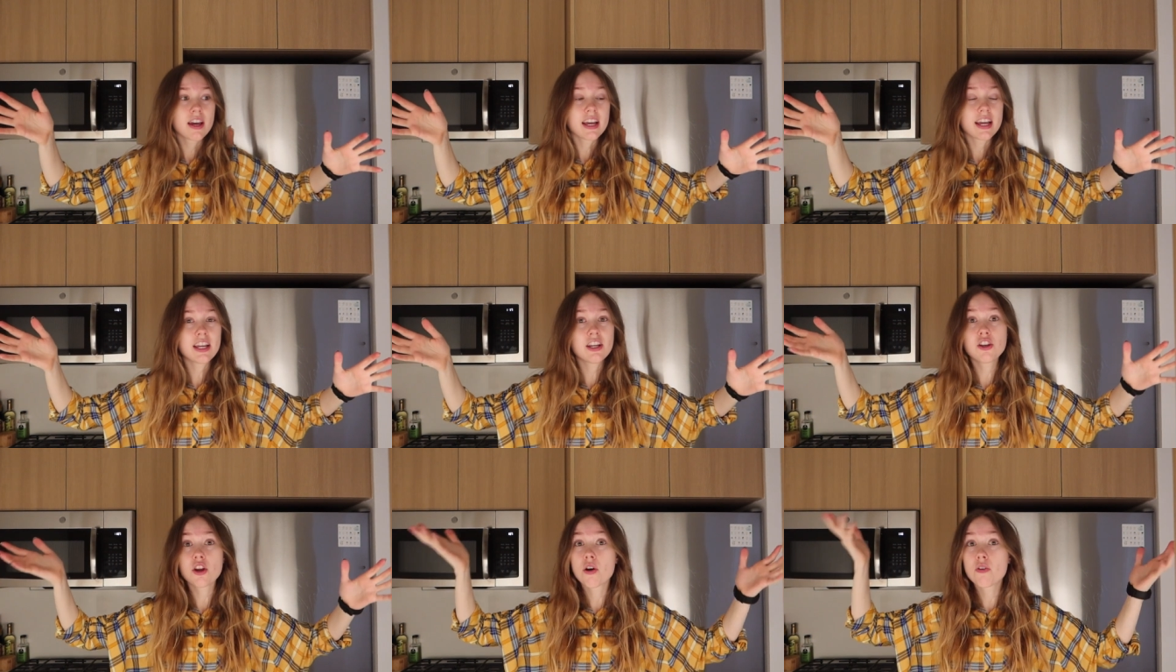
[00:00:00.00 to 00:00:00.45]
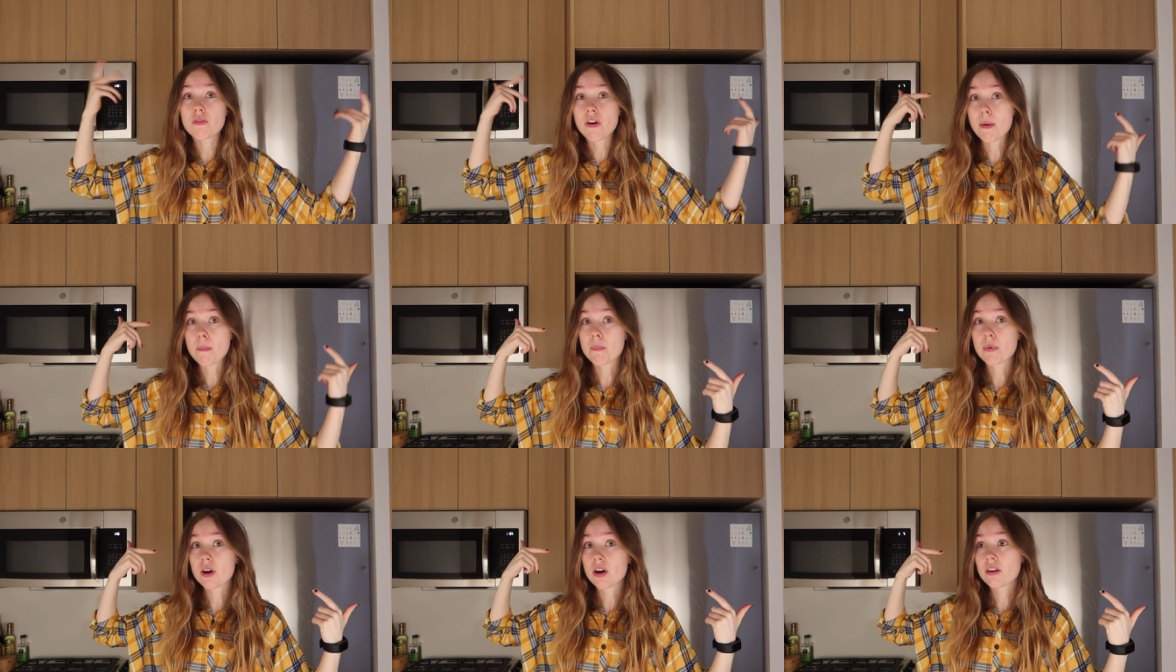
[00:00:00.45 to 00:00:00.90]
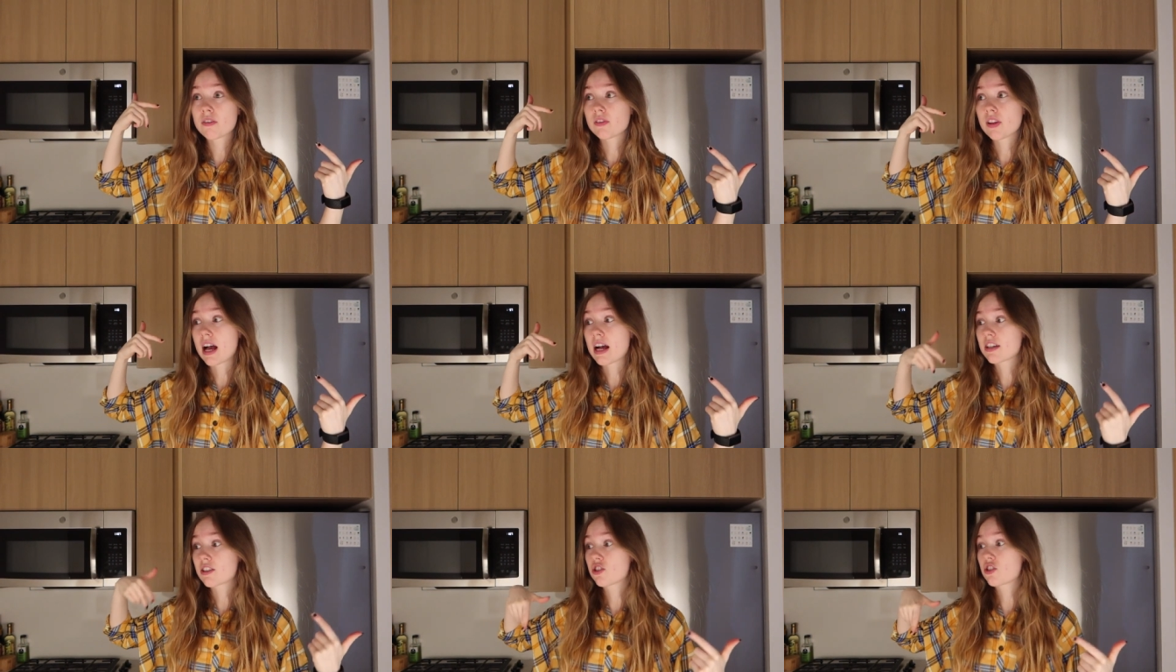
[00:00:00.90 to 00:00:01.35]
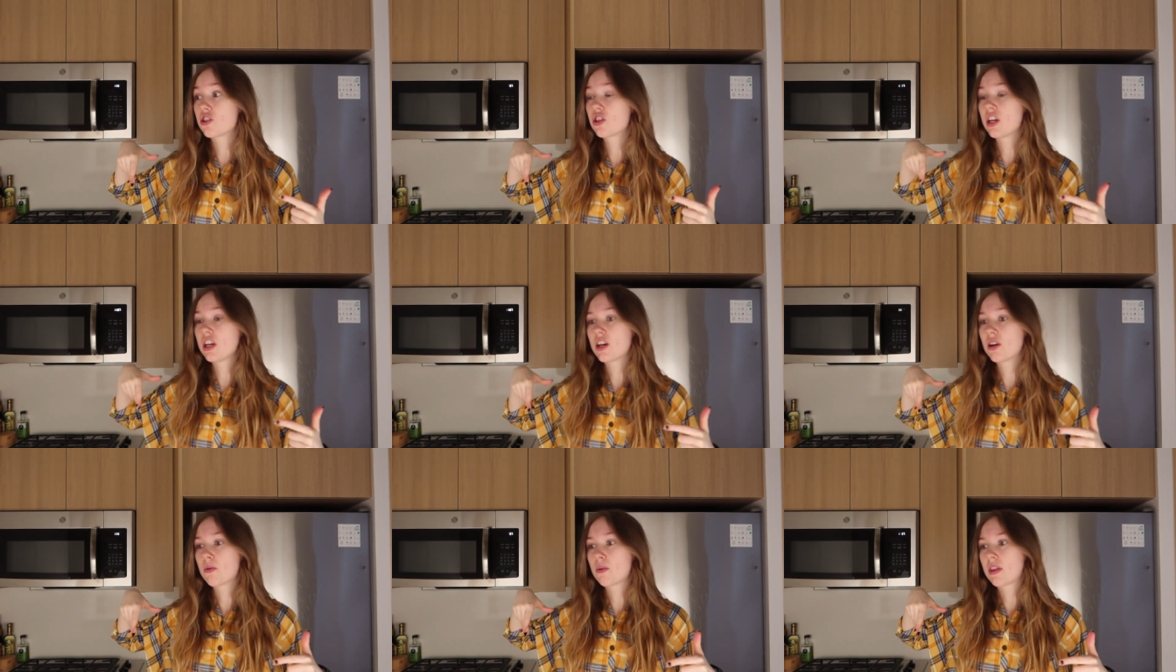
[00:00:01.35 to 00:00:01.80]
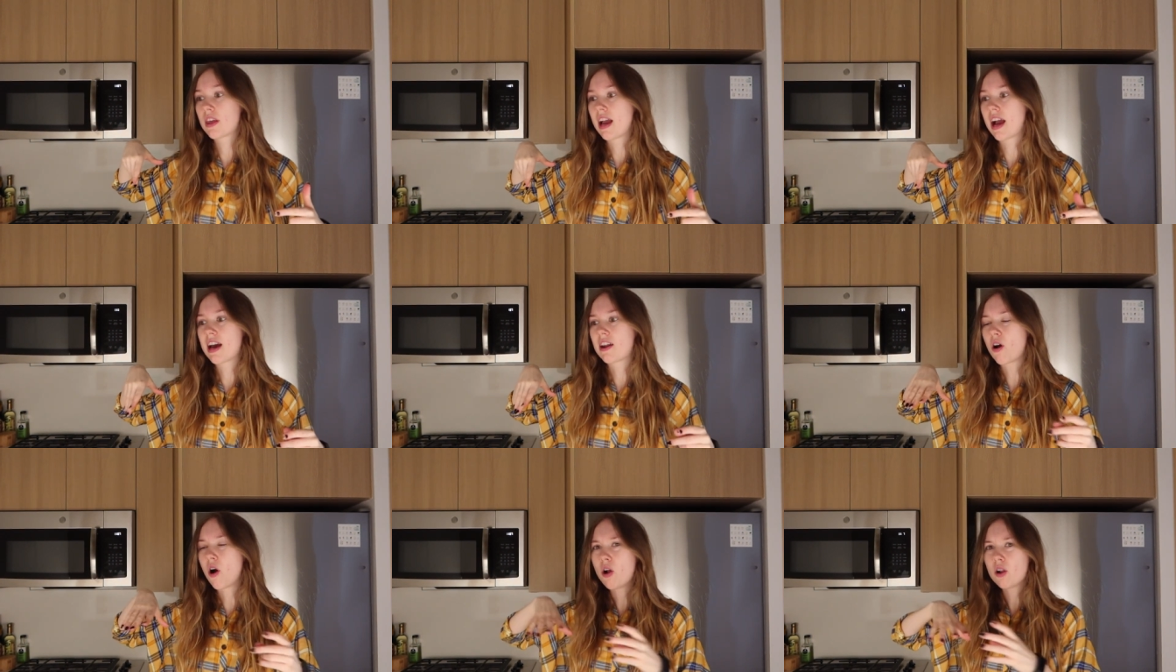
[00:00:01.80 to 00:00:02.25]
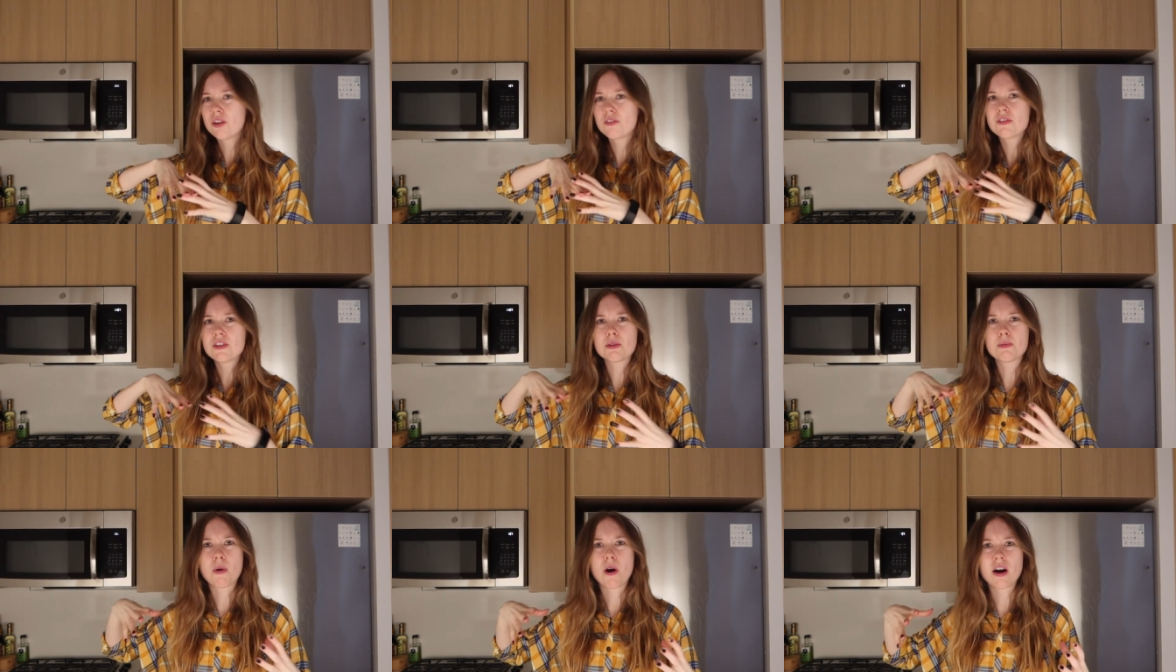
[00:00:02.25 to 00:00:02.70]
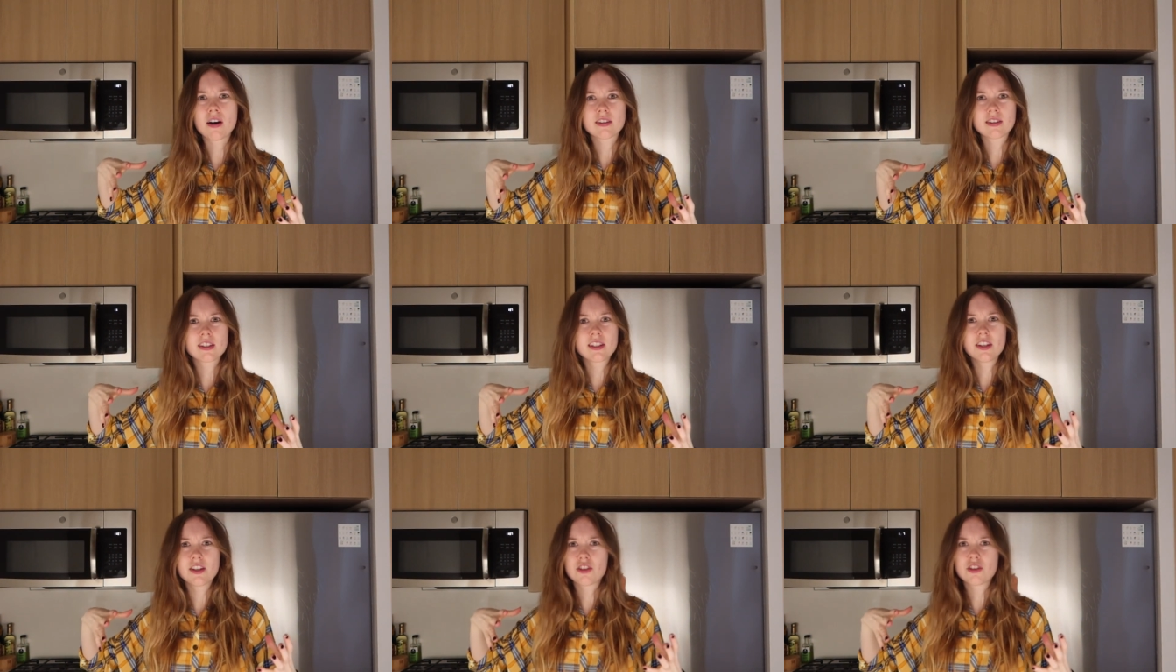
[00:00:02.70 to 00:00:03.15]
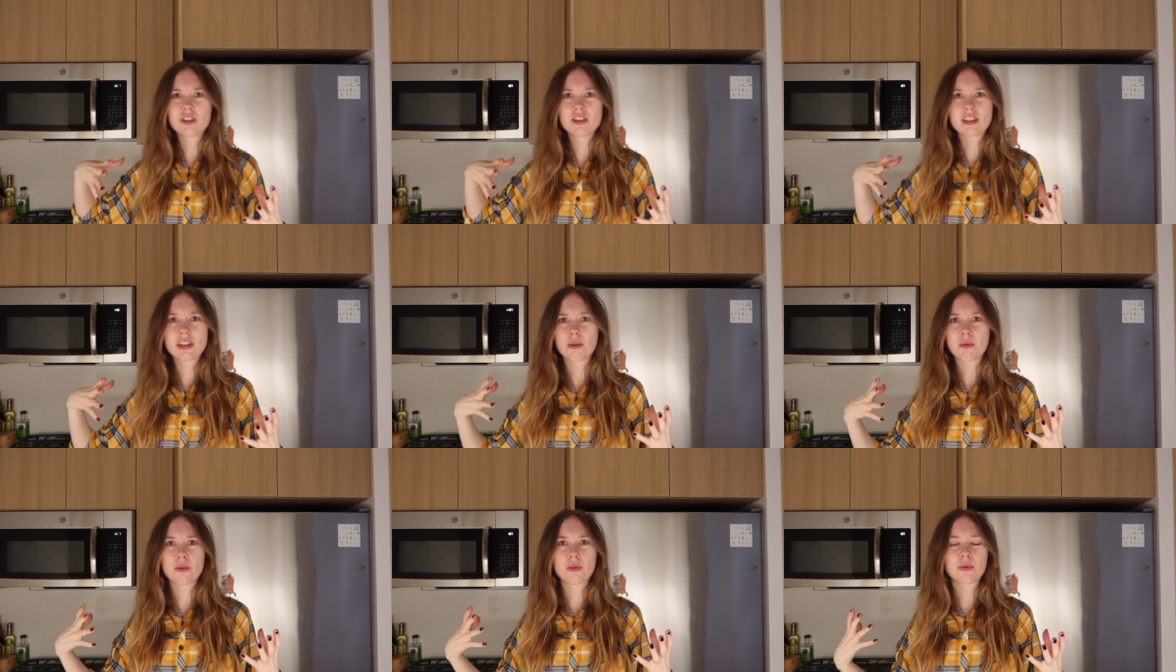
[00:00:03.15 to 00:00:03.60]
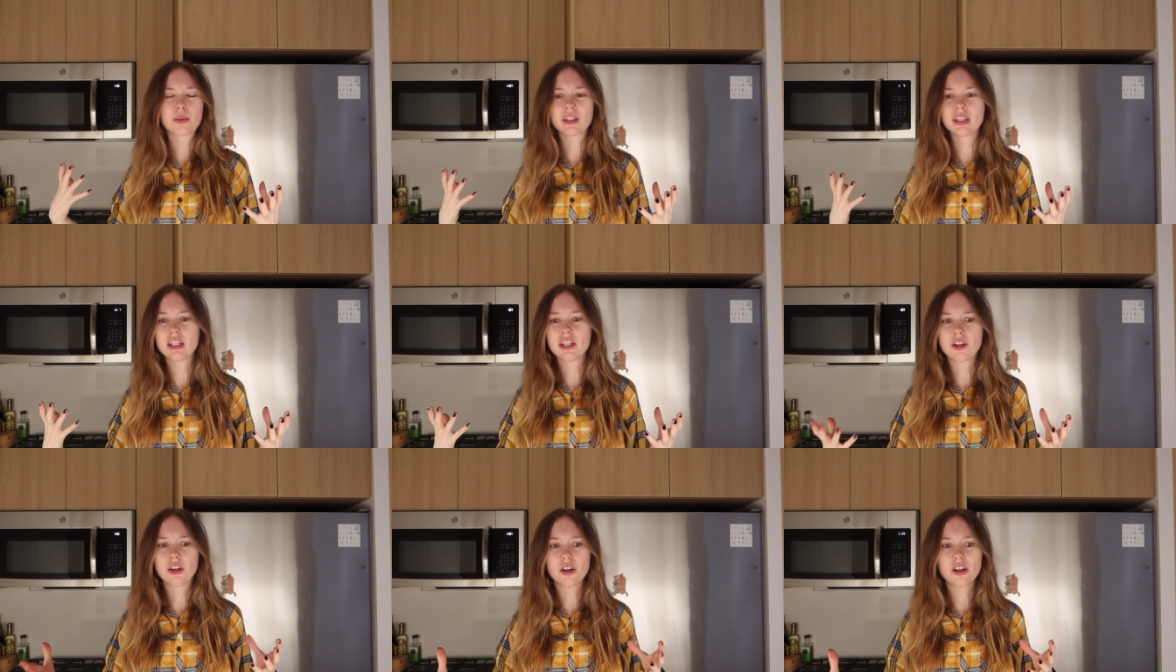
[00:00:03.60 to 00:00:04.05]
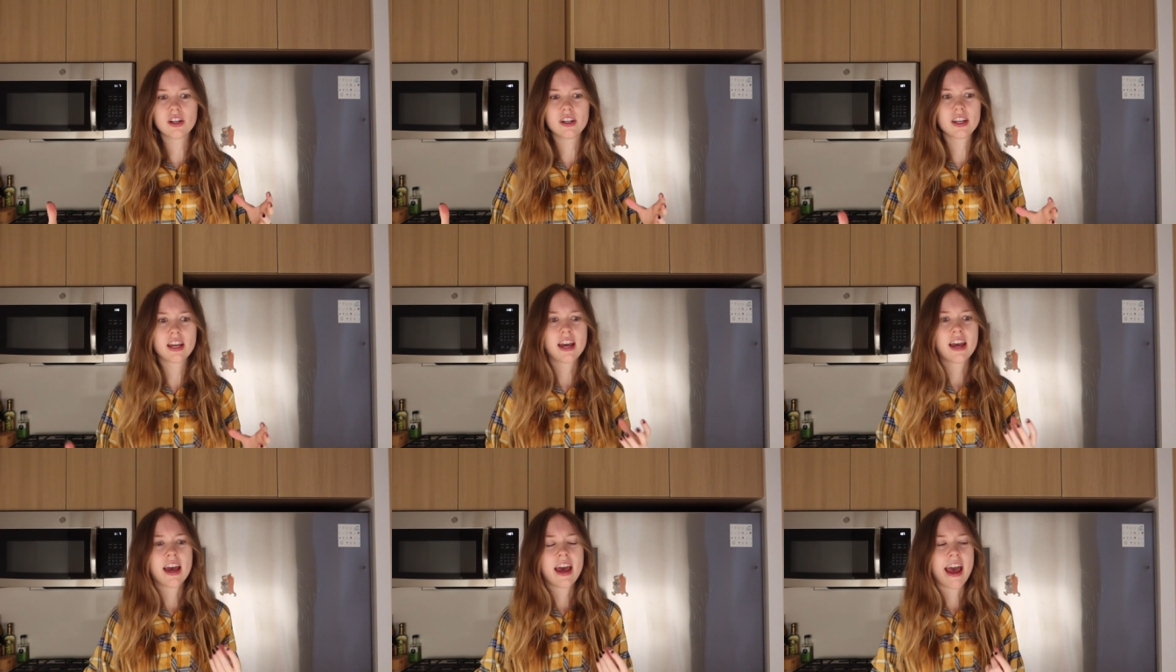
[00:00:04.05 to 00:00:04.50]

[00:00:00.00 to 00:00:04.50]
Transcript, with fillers: in November of last year where they had all of these pasta dishes that were really good